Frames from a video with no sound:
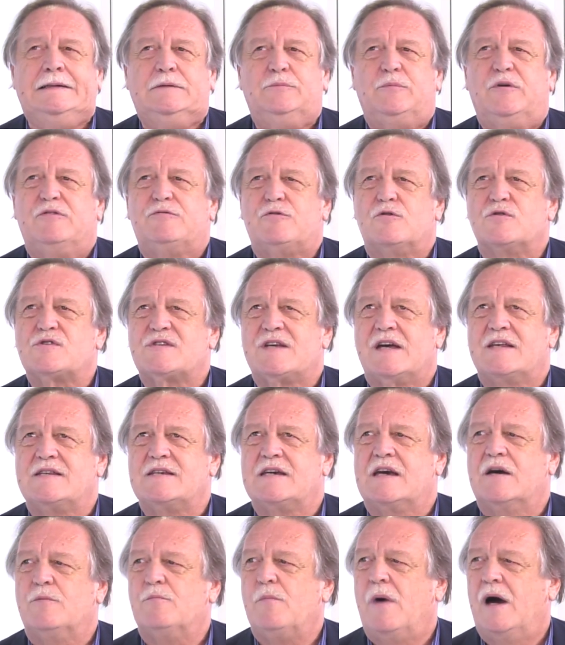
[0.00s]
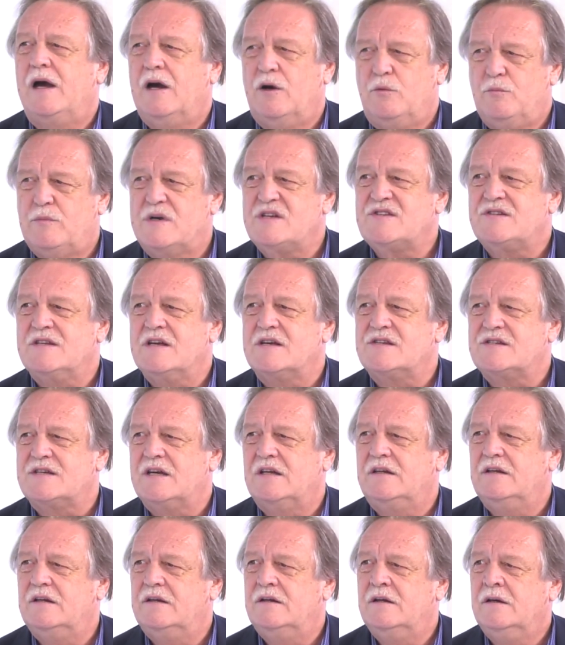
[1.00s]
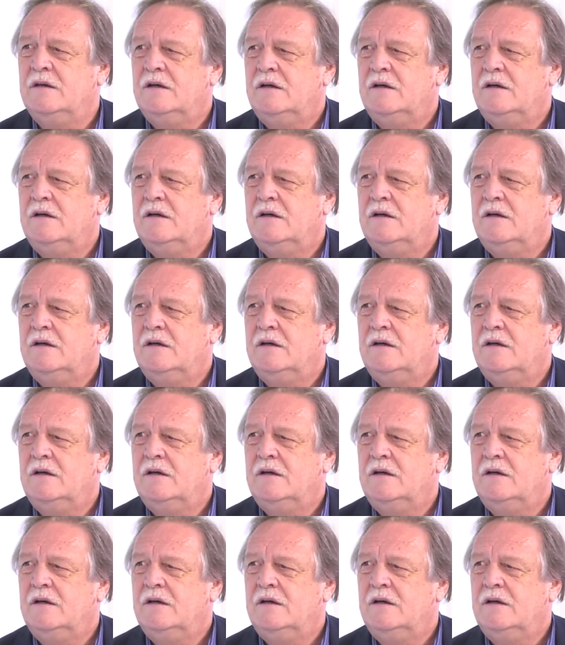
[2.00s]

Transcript: before setting up my own business in